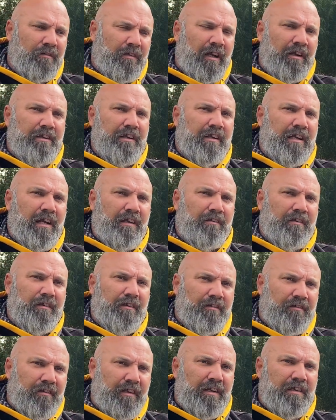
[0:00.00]
no, you can't do
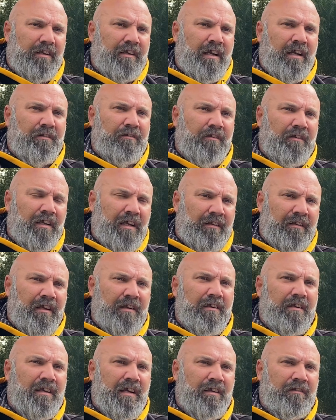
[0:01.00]
this, no, you can't do that, no,
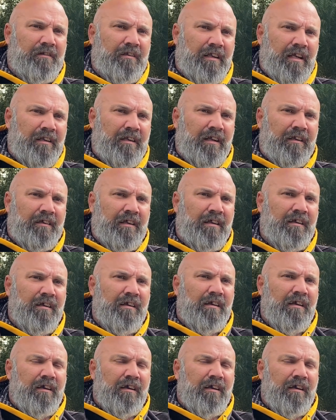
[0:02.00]
you can't do that, no, you can't.